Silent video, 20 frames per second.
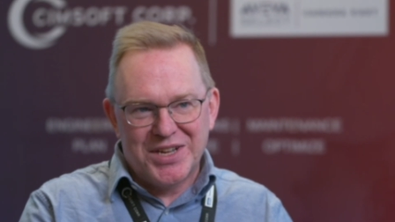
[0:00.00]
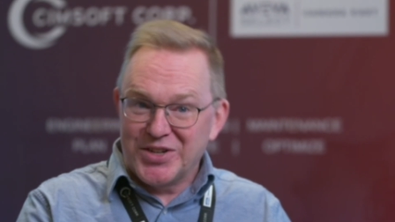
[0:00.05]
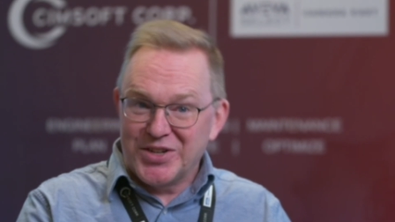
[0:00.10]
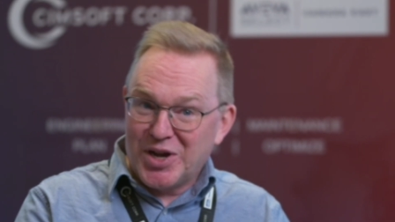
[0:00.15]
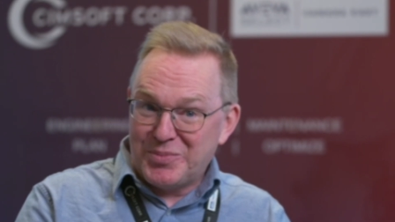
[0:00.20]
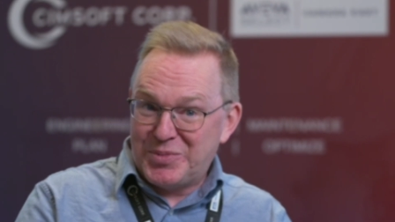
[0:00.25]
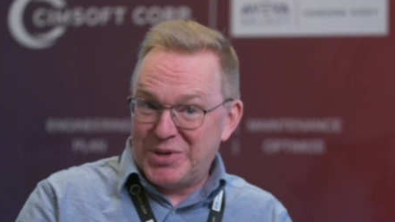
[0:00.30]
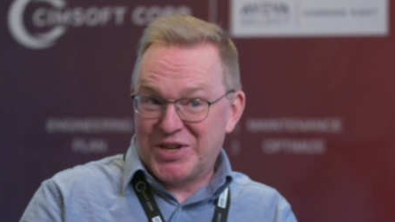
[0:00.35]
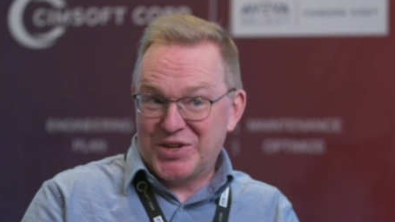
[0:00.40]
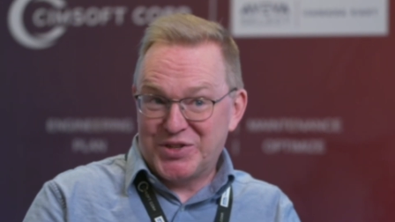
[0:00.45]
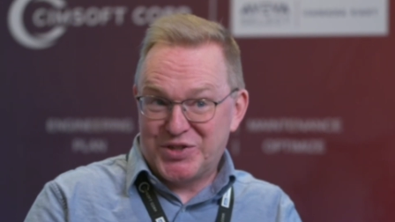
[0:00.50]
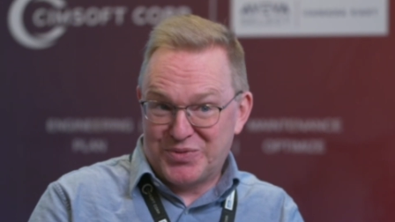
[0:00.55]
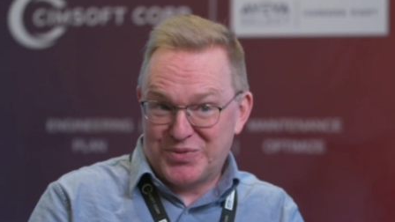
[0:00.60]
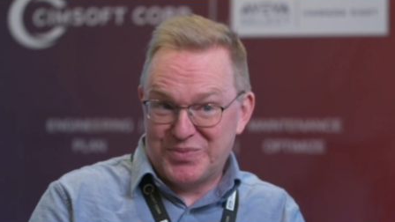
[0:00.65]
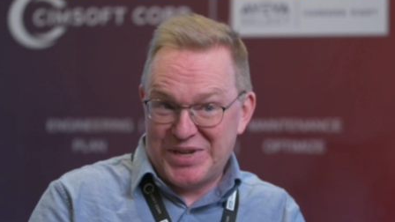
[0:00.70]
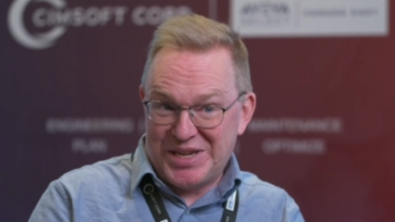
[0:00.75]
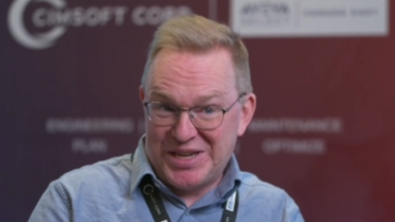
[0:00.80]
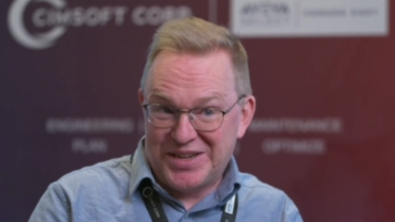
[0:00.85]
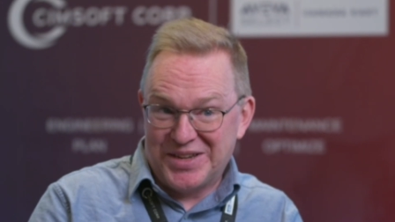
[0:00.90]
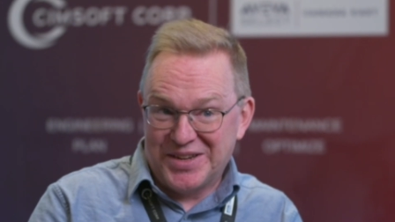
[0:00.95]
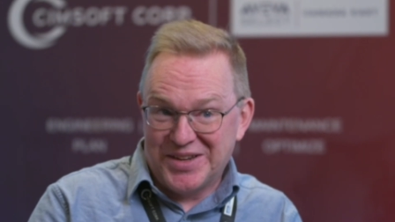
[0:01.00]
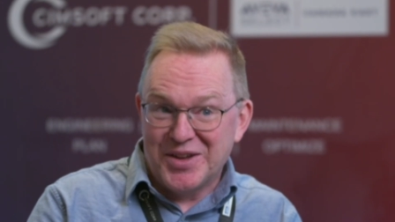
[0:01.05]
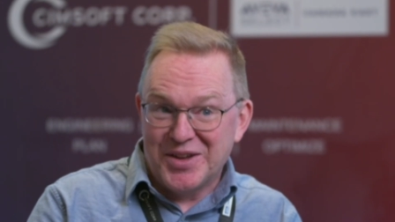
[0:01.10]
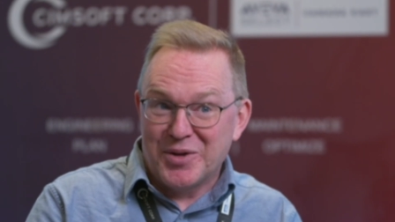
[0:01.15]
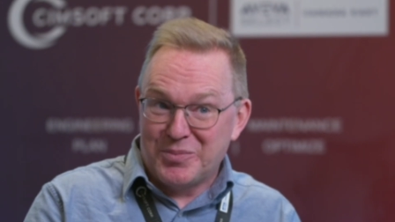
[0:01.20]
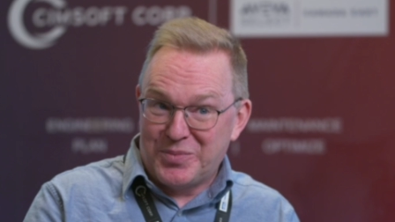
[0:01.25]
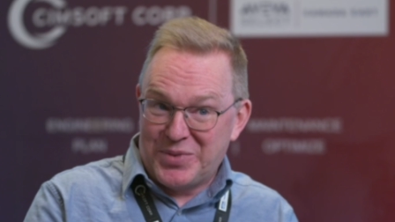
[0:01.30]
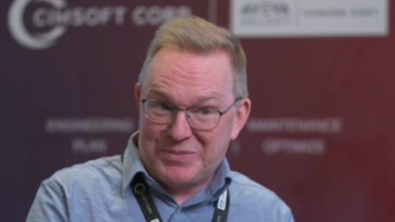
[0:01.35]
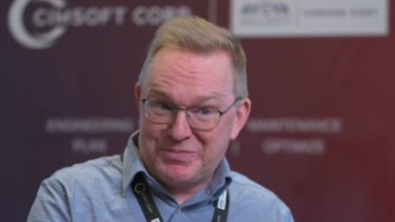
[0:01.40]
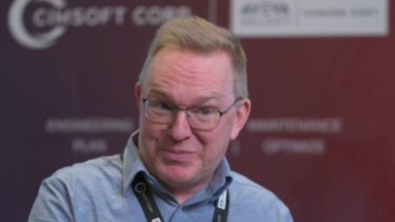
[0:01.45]
Not because of me,
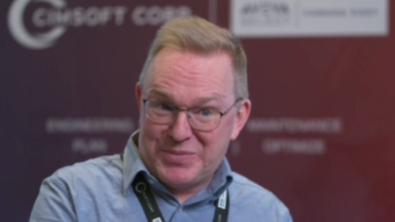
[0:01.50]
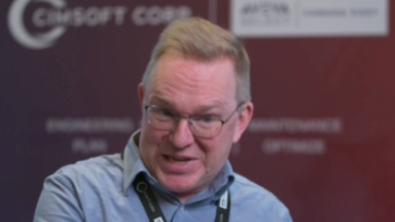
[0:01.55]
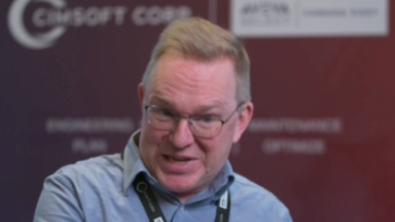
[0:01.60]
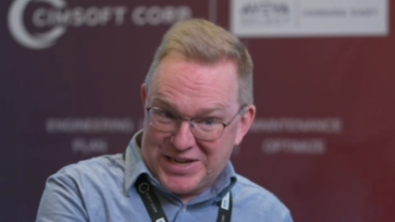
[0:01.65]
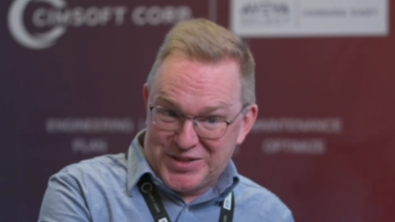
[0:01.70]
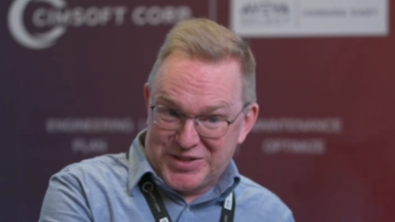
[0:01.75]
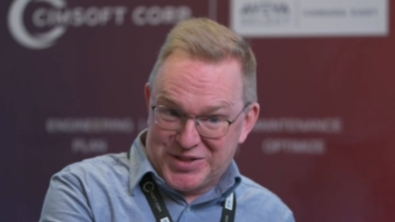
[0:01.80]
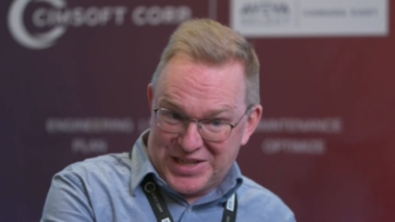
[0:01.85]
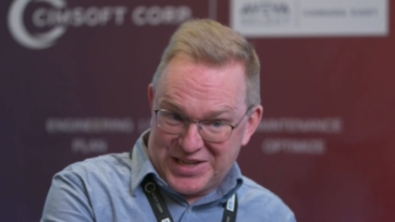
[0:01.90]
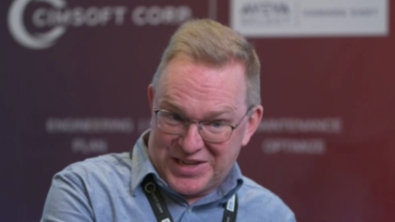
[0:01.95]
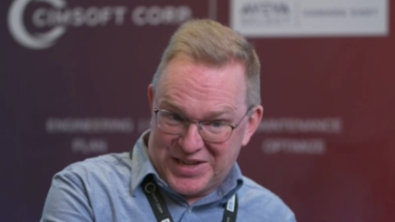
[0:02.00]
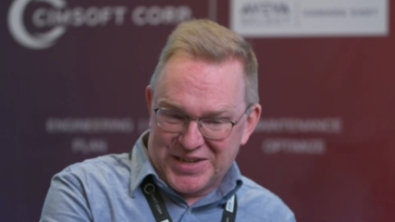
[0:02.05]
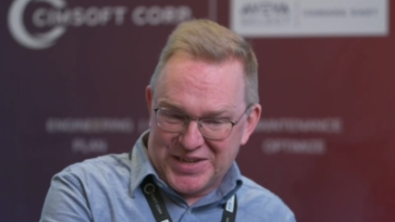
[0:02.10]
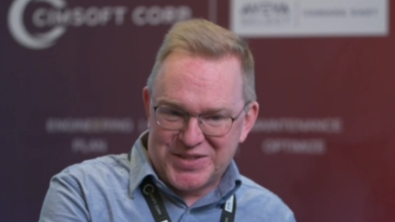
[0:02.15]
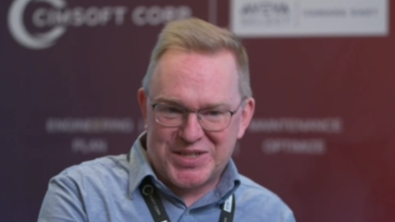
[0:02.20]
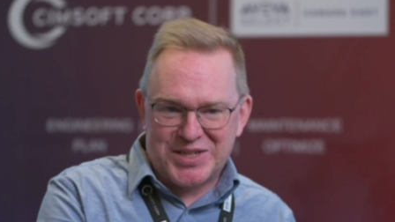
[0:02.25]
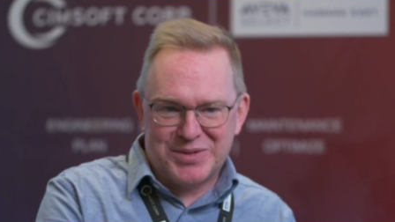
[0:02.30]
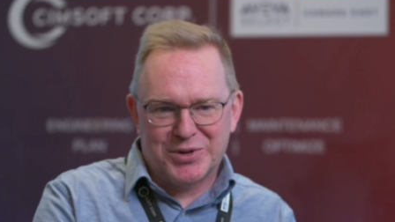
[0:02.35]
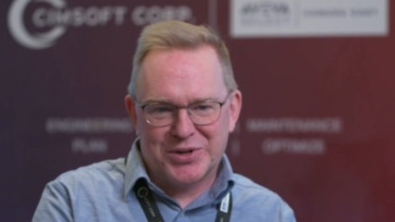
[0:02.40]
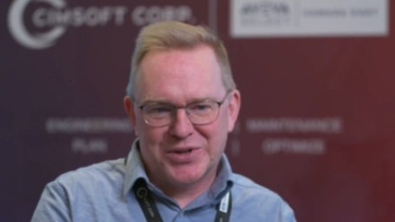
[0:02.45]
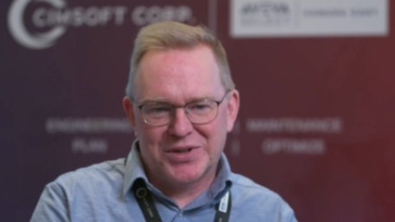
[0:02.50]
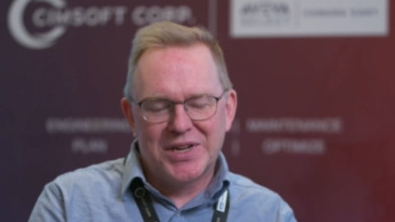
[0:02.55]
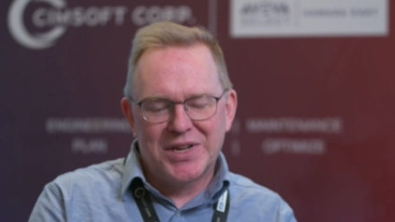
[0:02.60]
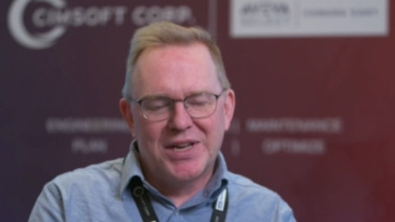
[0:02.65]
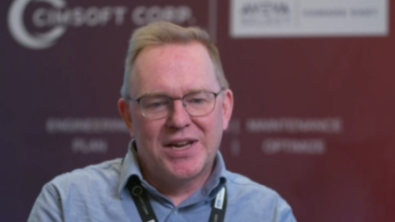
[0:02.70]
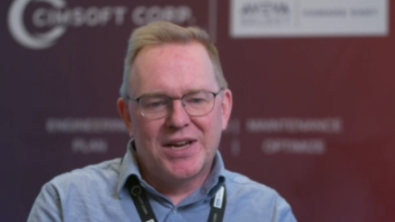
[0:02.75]
because of the customer.